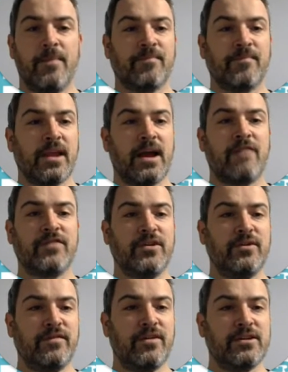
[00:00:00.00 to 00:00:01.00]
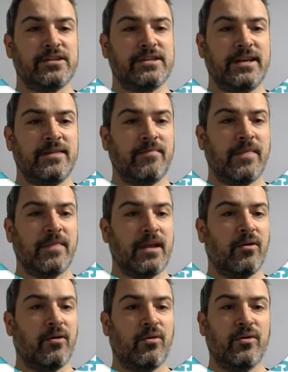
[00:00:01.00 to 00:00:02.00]
After university
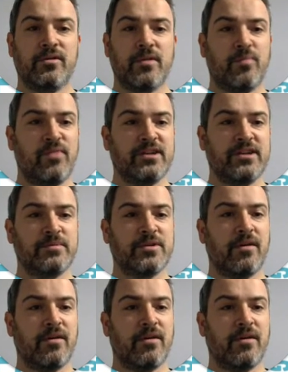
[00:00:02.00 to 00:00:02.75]
or apprenticeships,